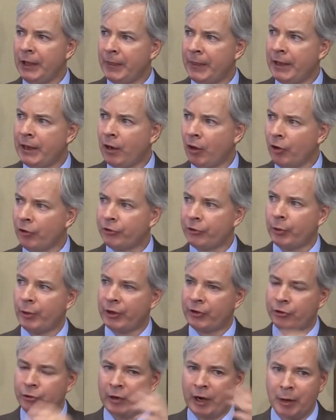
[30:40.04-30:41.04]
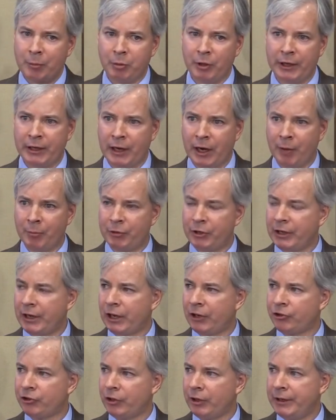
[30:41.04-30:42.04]
They also extrapolate up to
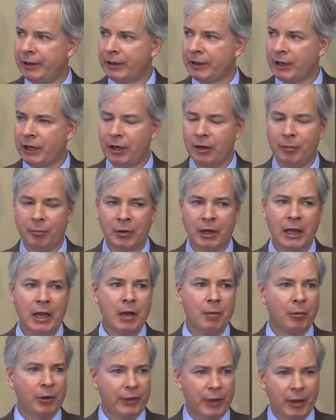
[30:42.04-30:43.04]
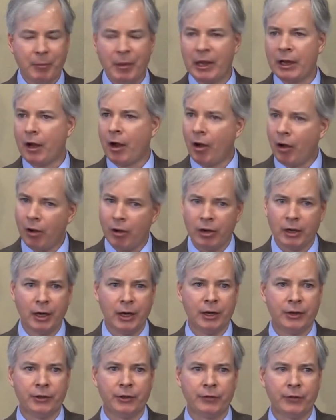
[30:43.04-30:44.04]
national income, but they make all
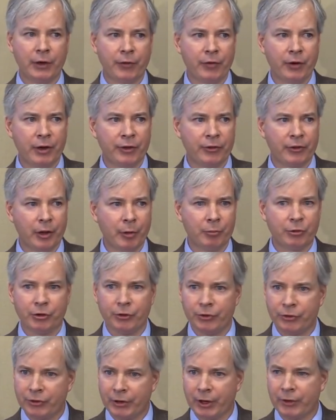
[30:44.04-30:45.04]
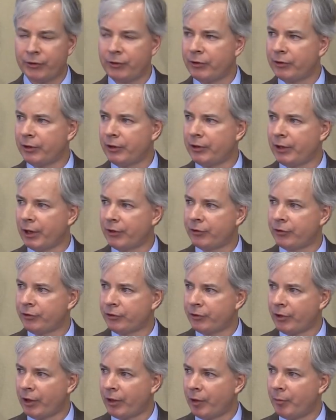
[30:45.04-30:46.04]
kinds of different assumptions, dozens and
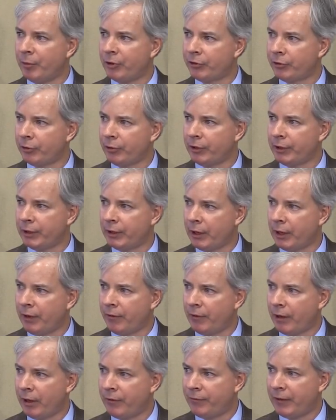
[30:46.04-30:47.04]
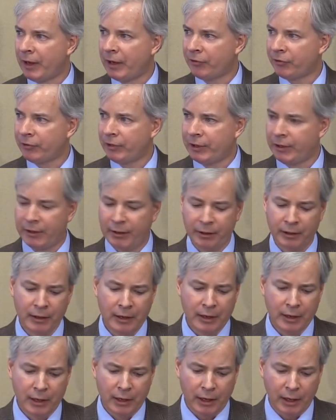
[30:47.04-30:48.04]
dozens of them. It's a really a fascinating
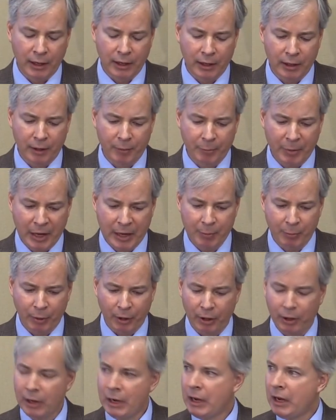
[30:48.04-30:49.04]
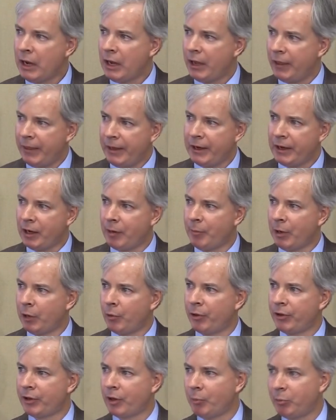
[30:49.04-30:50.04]
paper. They come
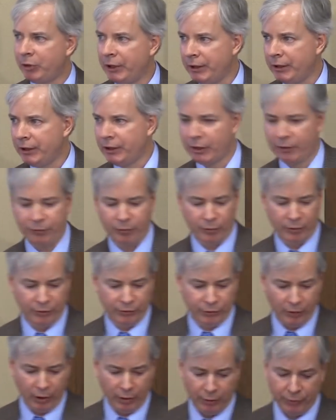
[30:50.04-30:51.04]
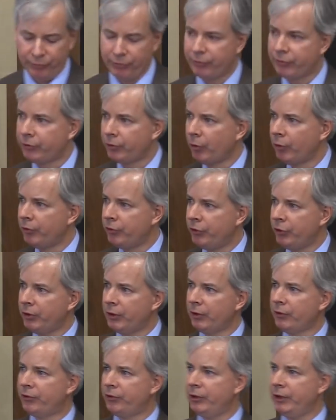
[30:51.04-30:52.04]
out with completely different results. So as you
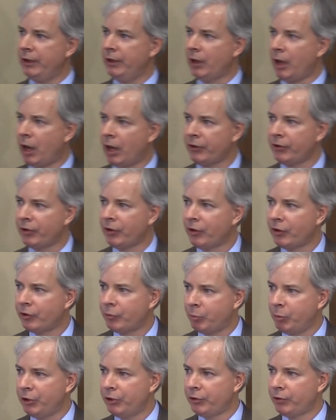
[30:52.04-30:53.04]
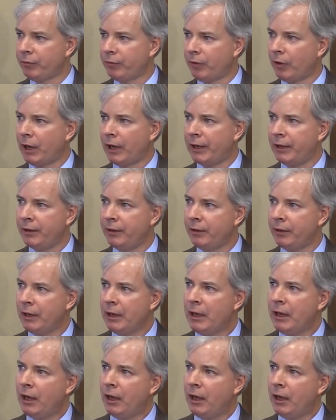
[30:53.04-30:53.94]
can see, Otten and Splinter find,